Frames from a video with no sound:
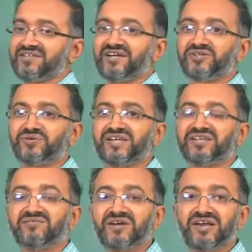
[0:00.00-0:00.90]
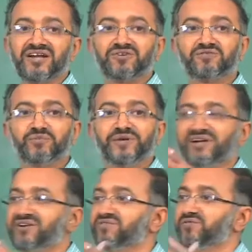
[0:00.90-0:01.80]
get together while
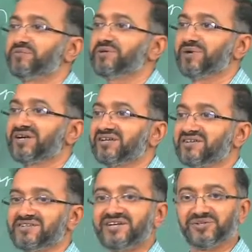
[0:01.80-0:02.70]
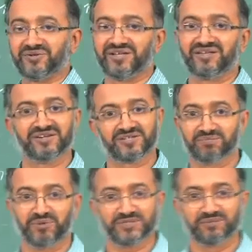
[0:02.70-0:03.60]
hydrophobic particles get together, it is
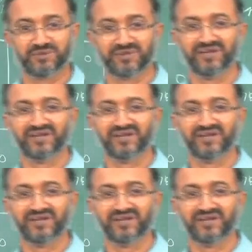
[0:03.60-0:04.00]
possible.